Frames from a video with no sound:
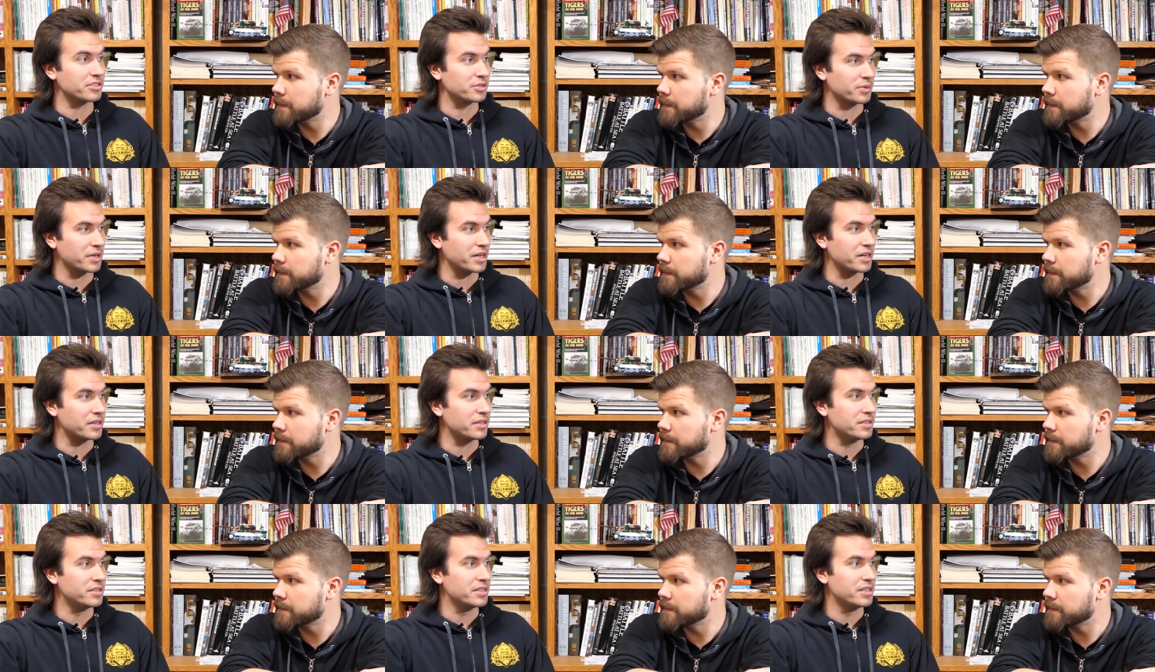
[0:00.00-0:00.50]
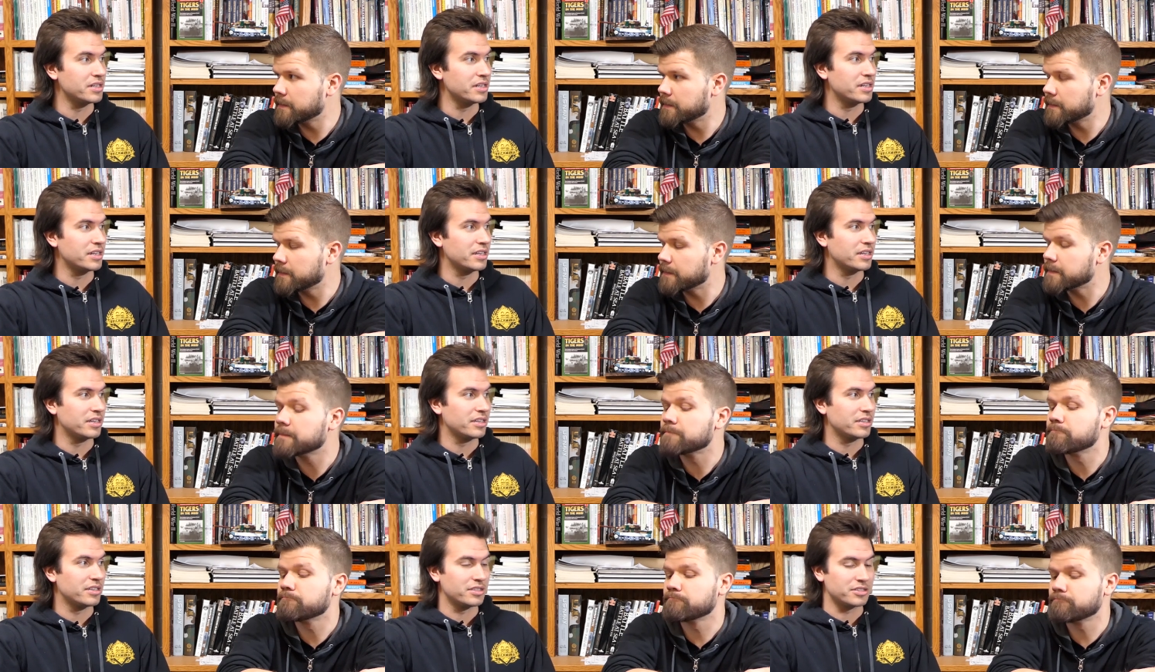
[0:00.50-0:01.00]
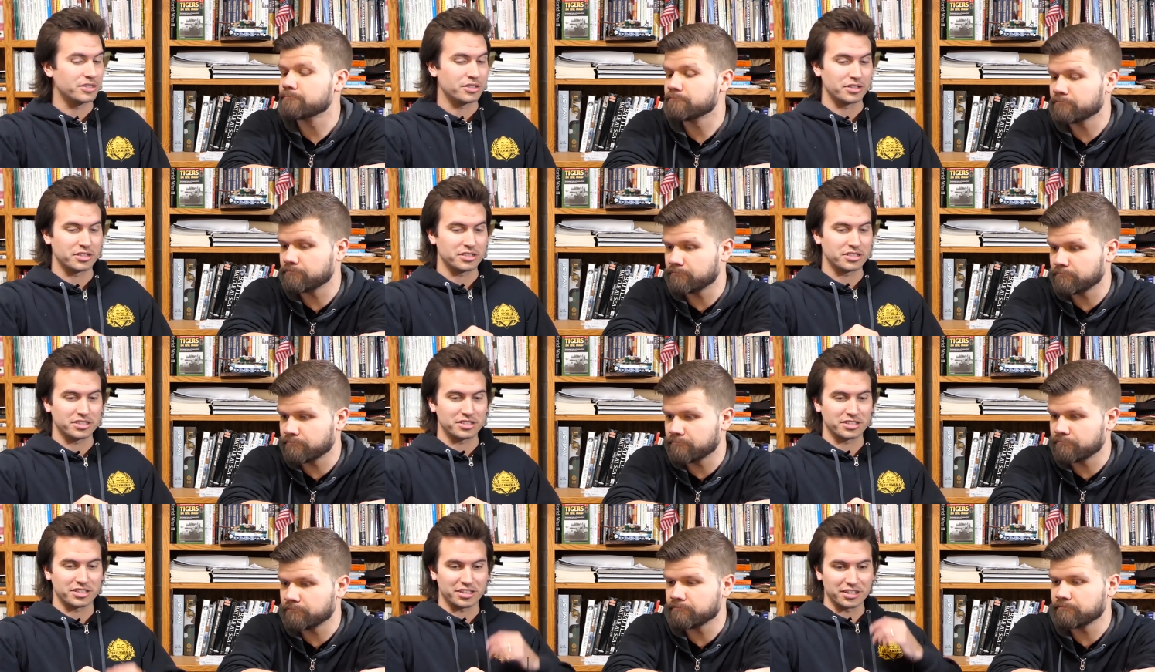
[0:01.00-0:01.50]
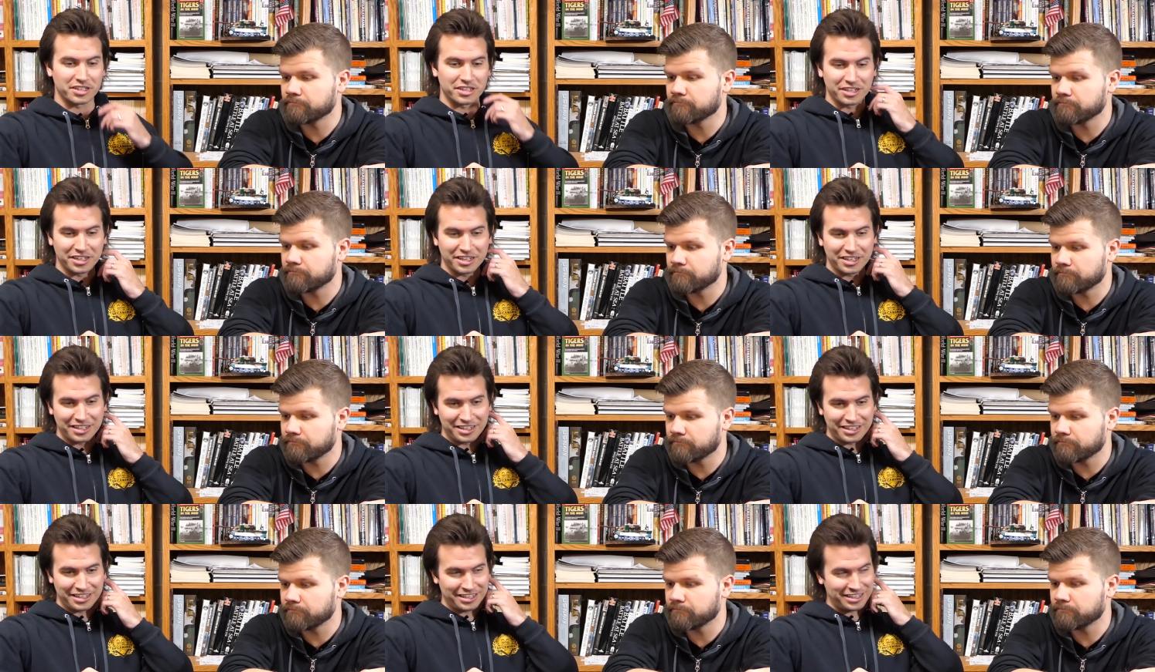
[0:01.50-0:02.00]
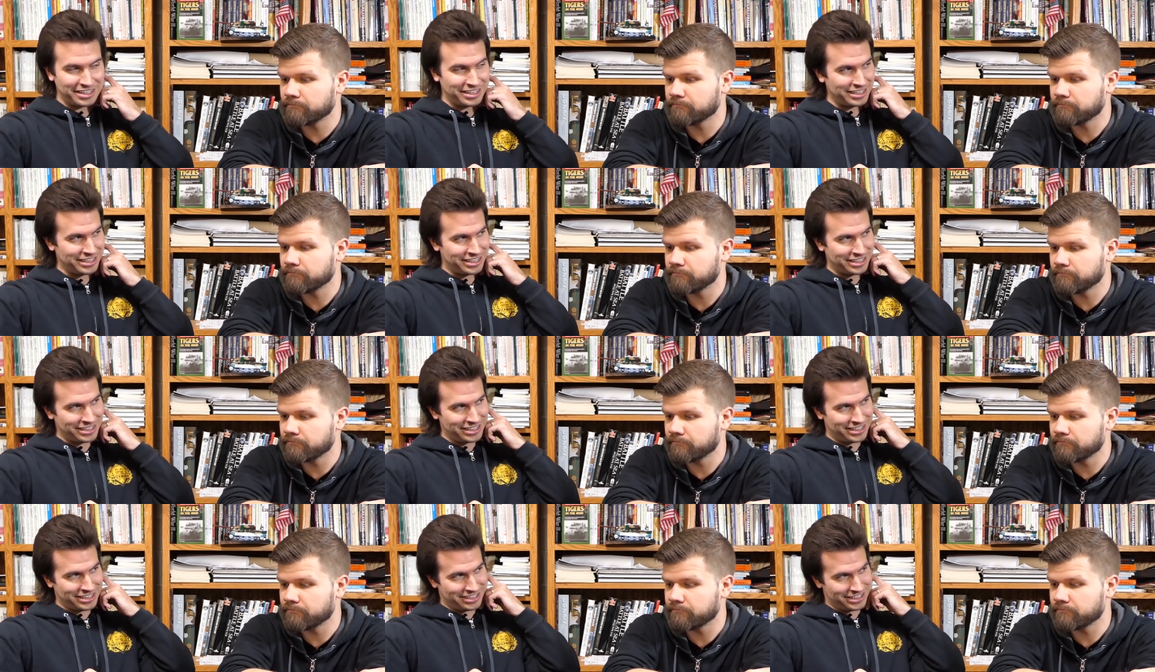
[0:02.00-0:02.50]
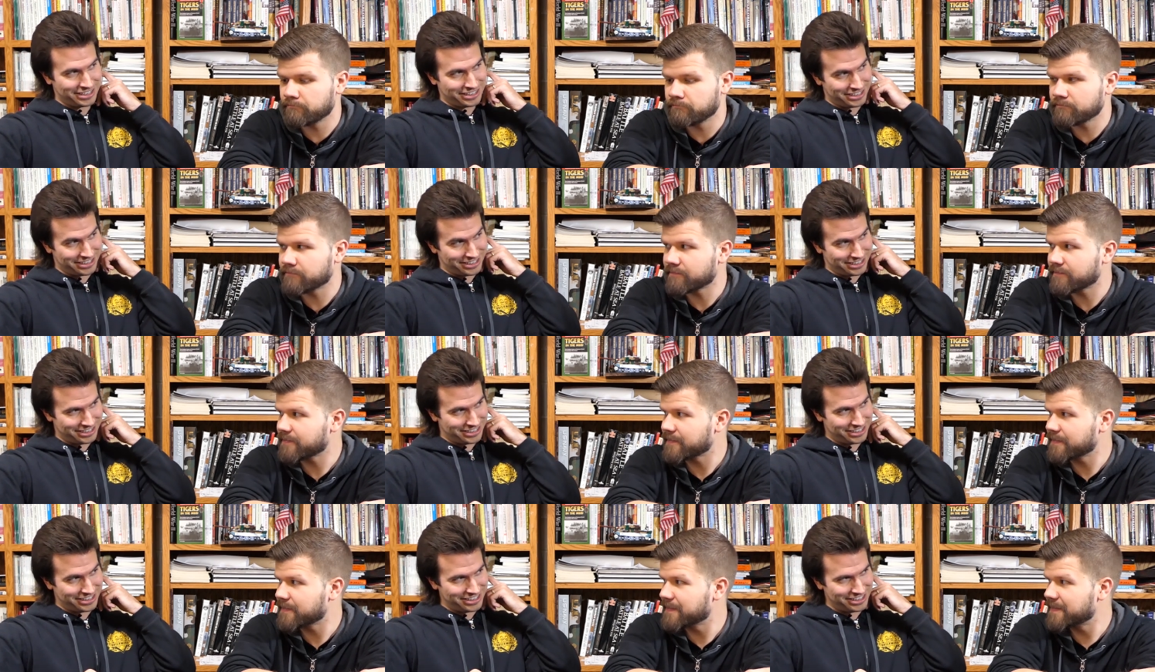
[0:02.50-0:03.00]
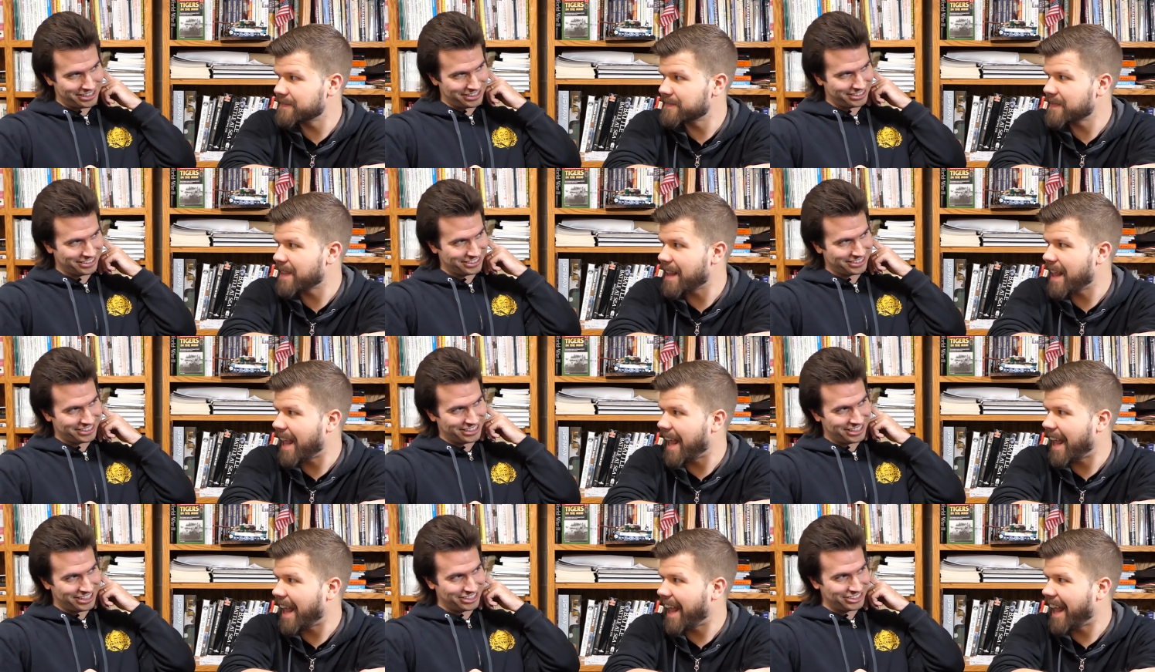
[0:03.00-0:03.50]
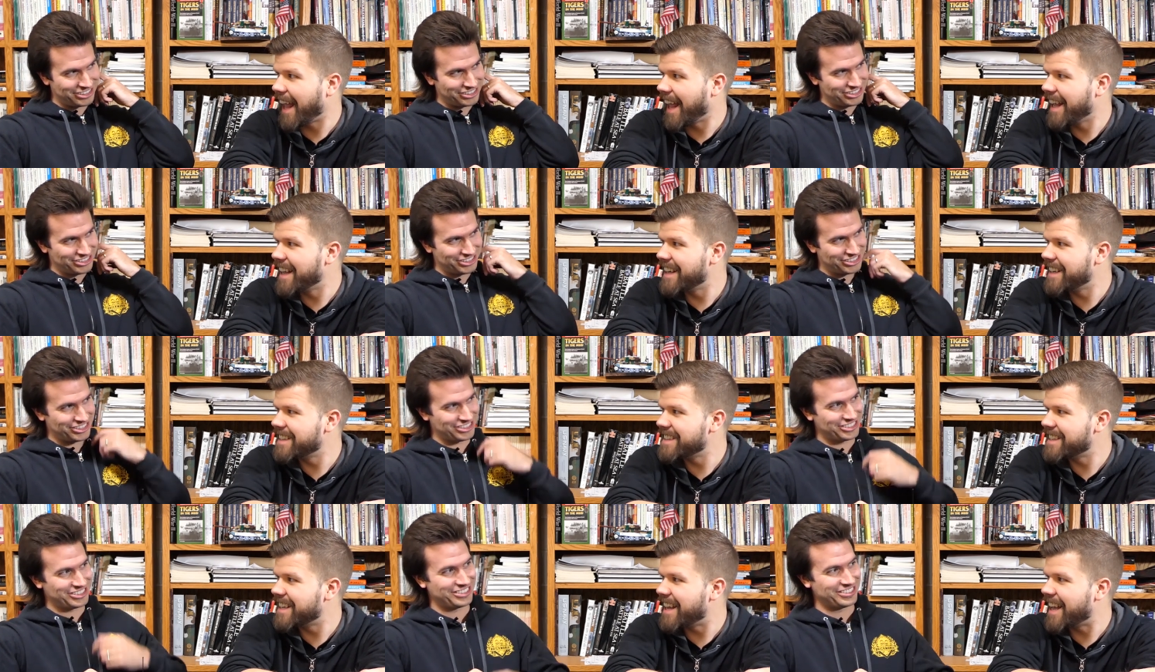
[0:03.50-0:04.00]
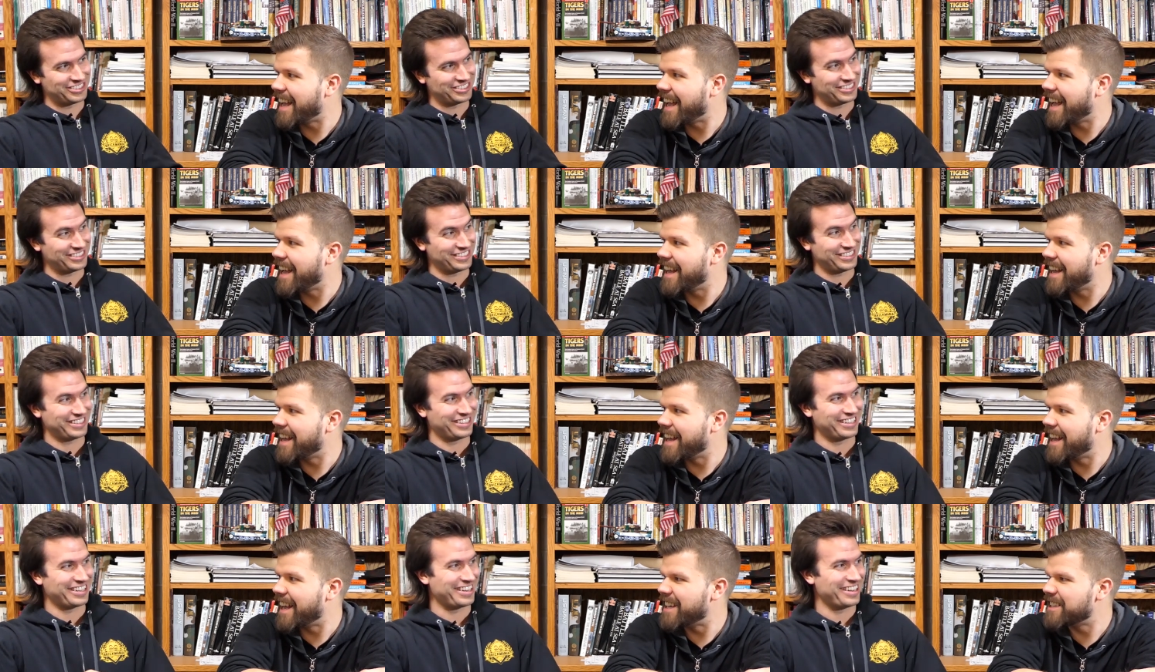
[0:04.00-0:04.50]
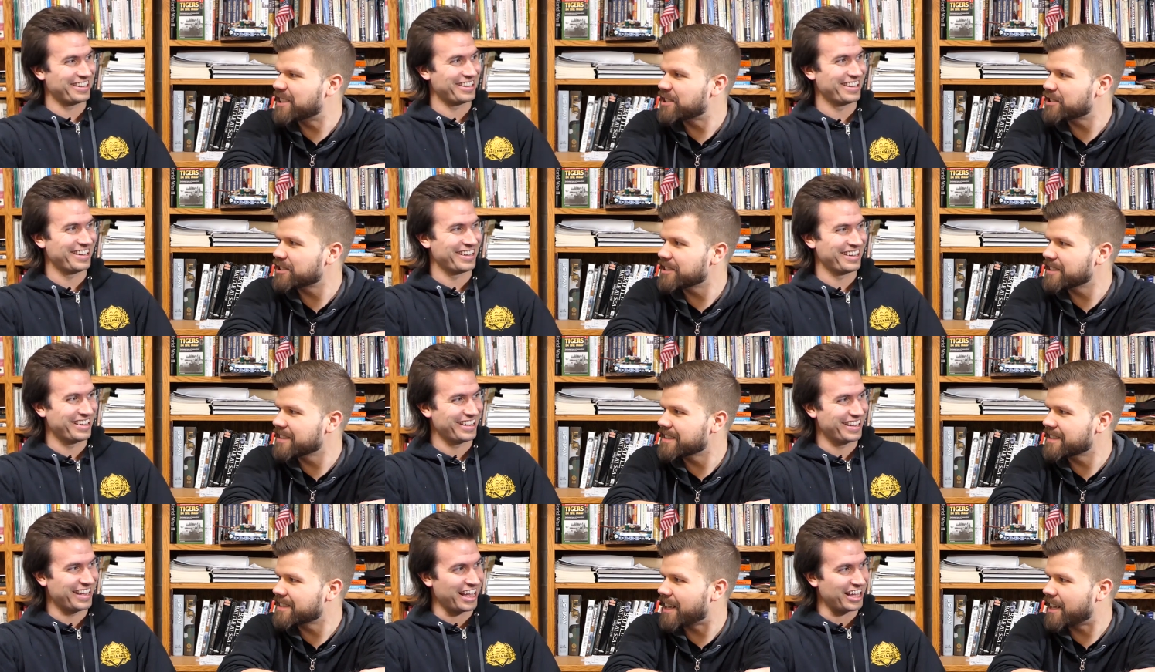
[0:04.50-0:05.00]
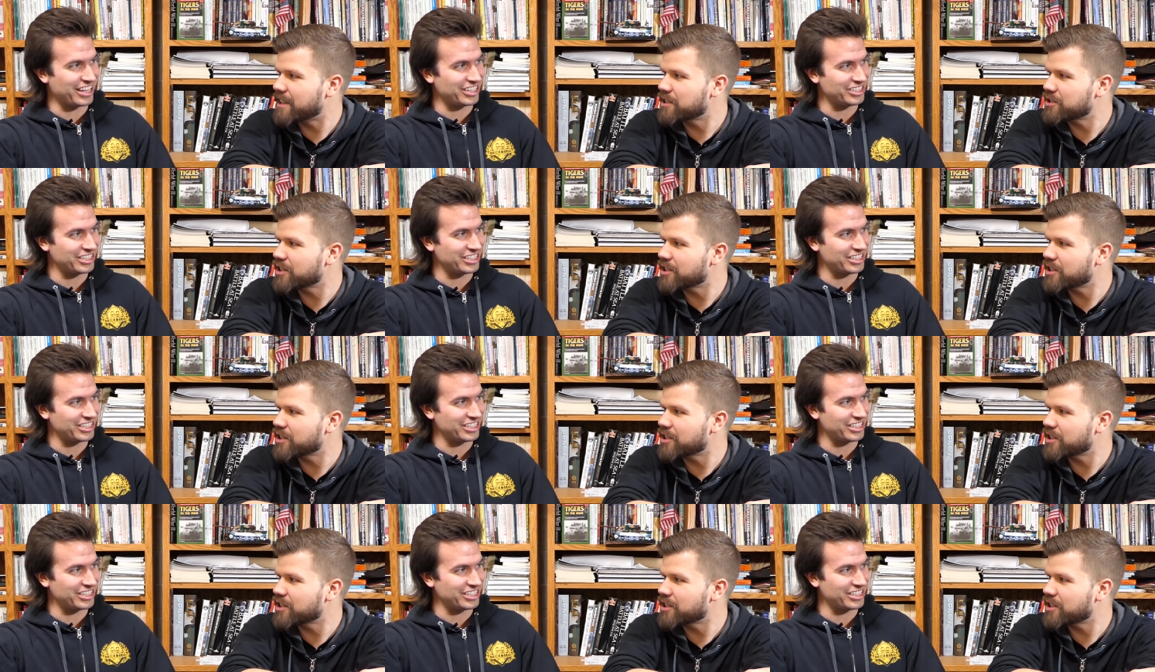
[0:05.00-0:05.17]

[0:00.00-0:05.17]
Speaker 1: as well. So this is a uh, Henschel? Henschel?